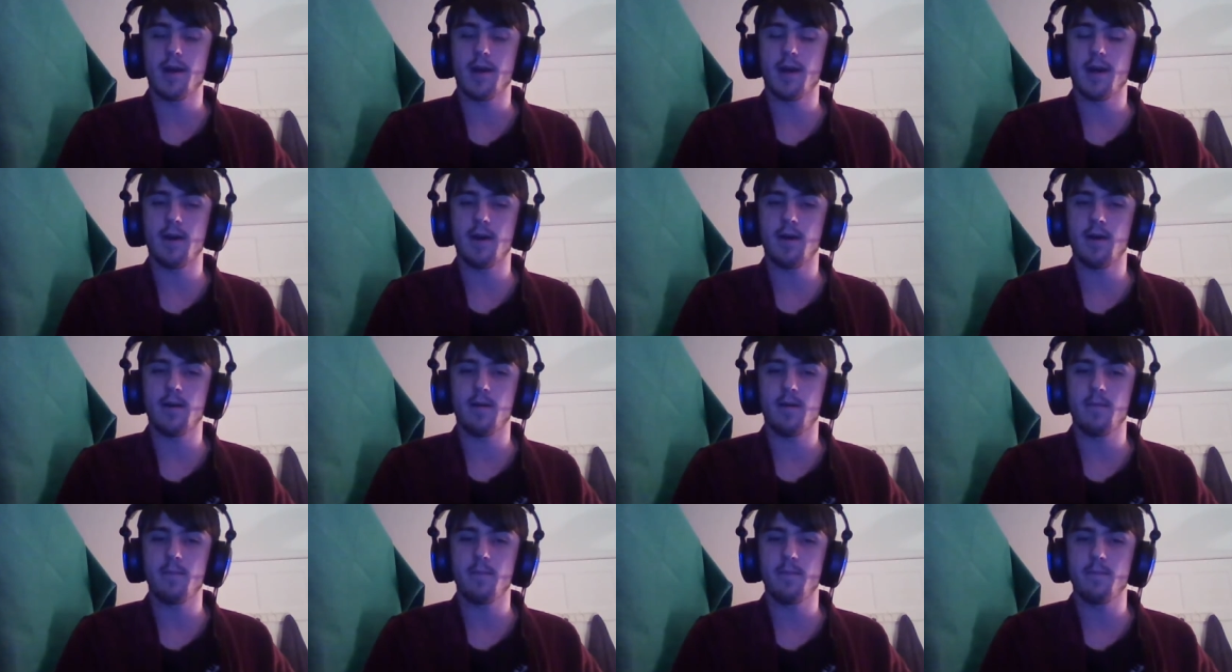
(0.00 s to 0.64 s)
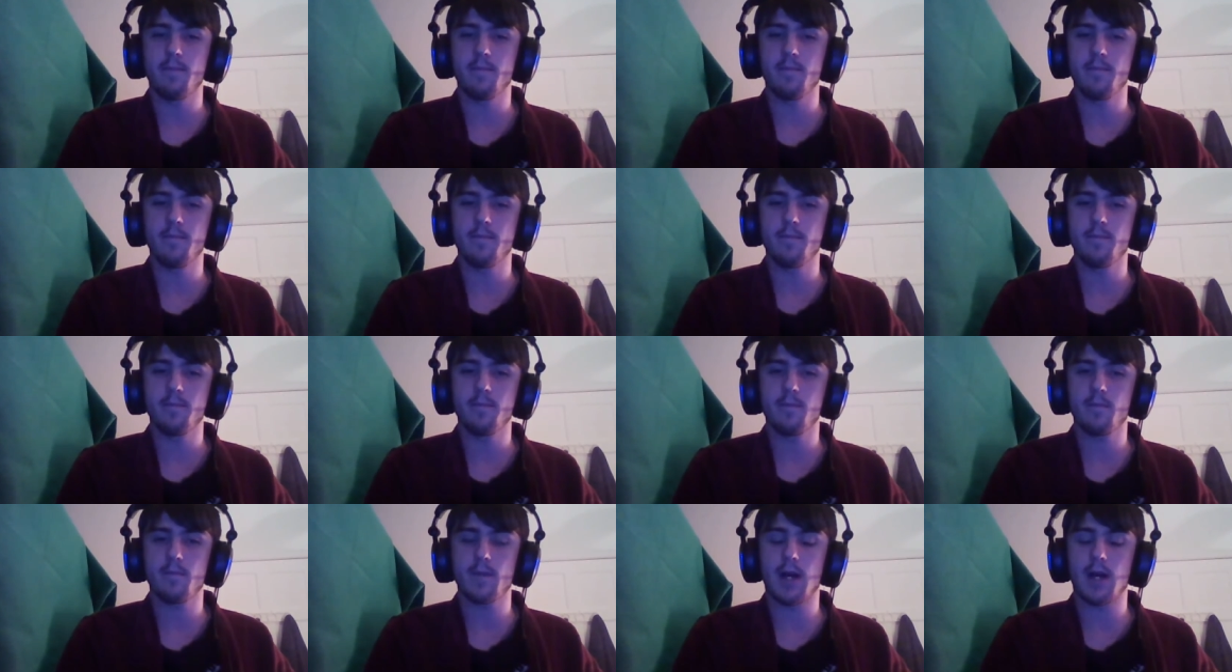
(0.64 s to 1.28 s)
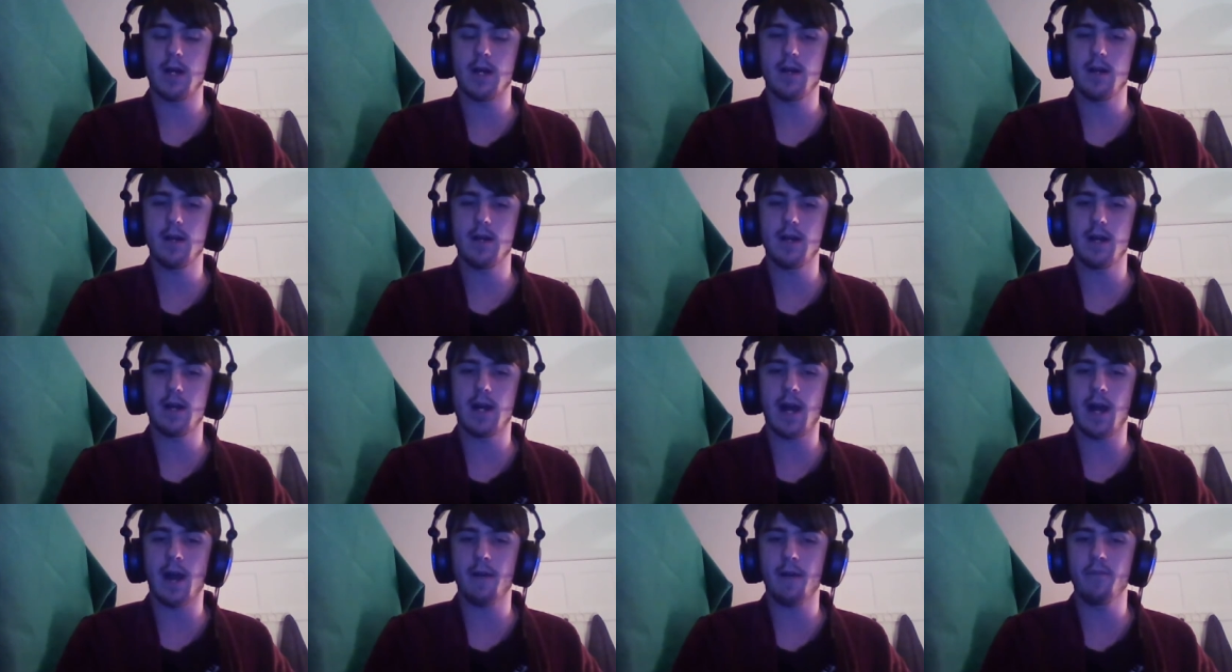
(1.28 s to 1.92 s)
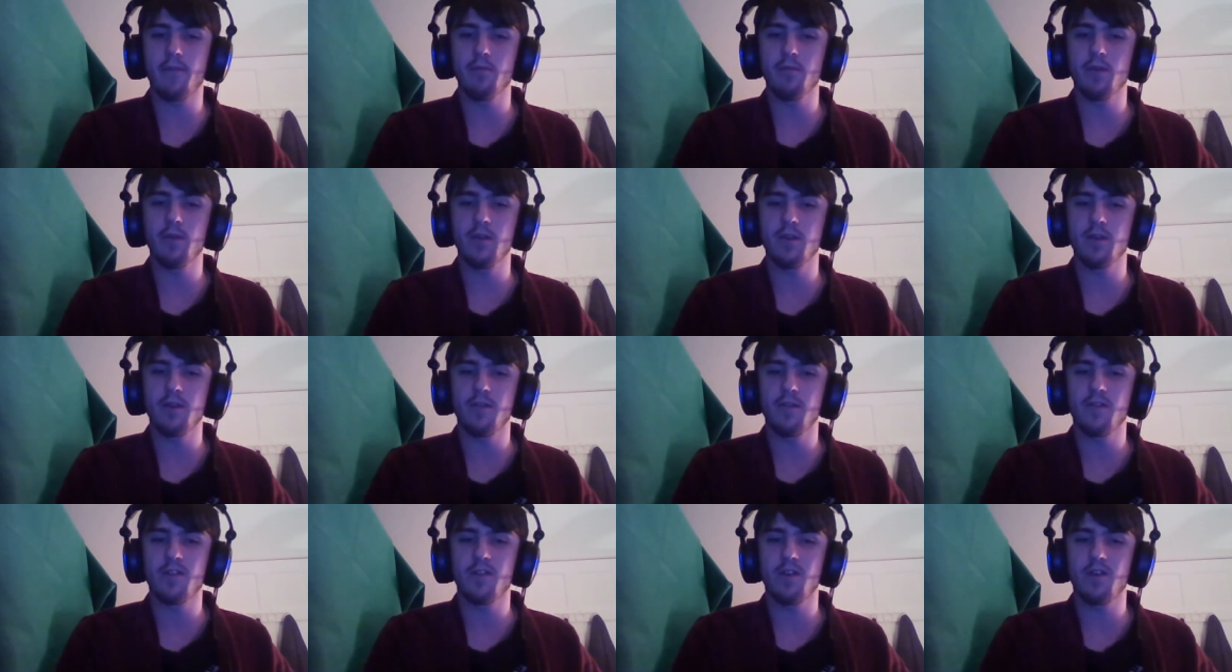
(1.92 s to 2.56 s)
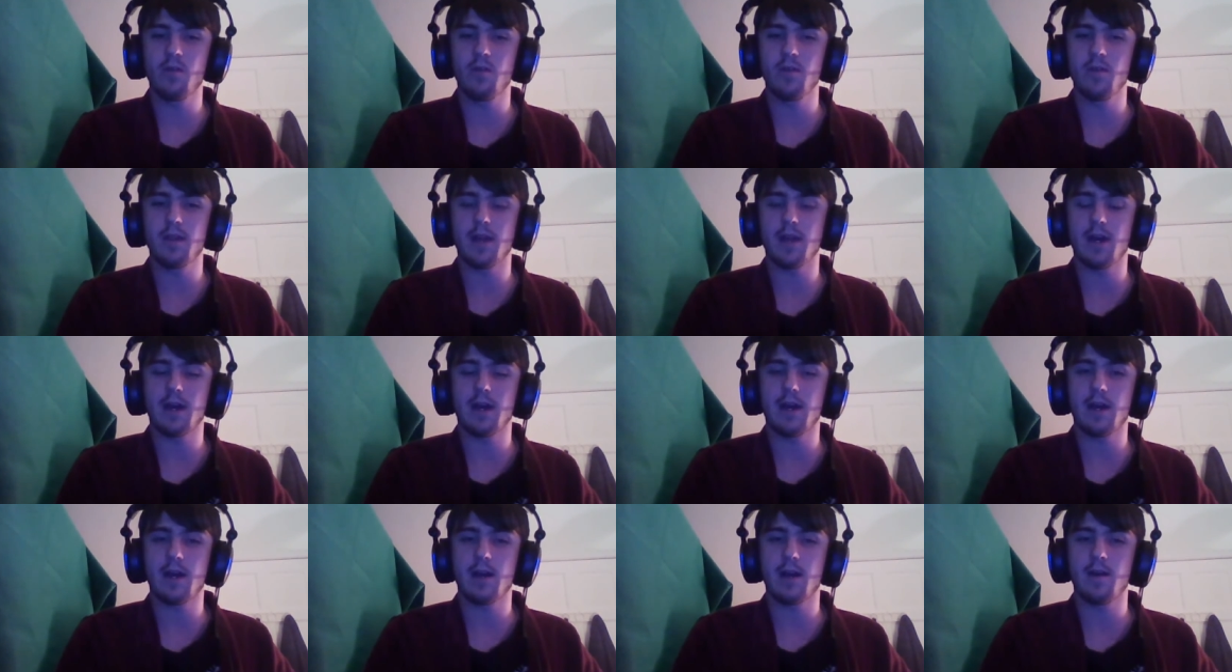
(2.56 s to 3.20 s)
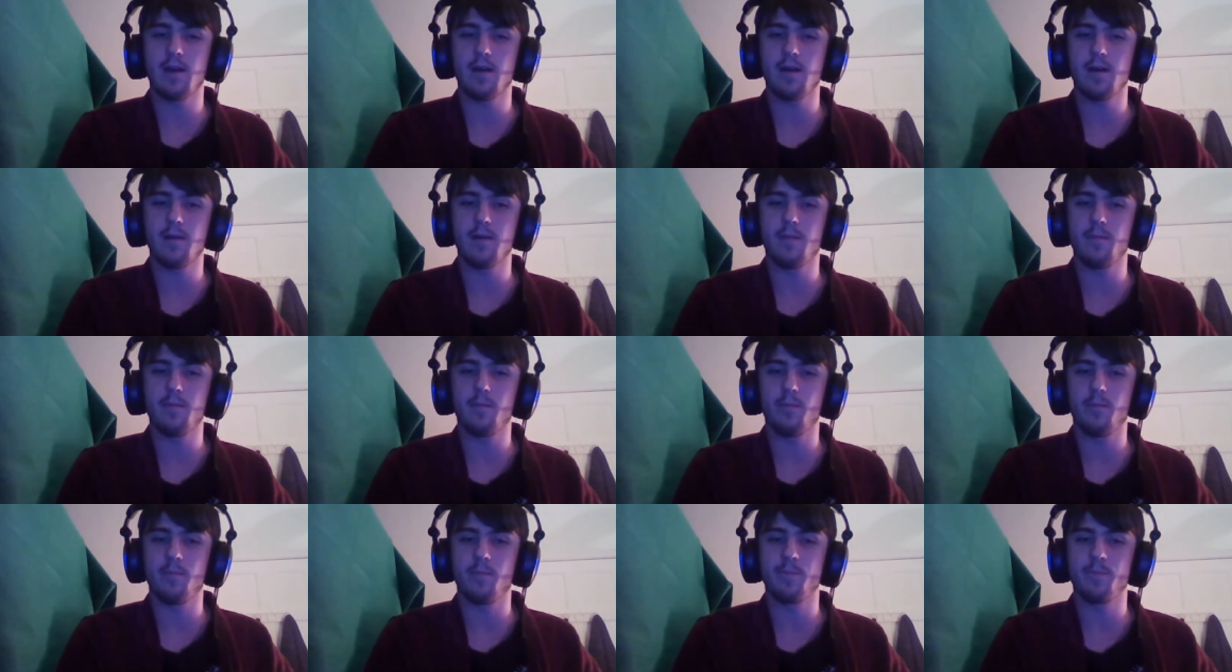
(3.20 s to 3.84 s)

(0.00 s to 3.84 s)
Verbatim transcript: Um, I have some good news too that um,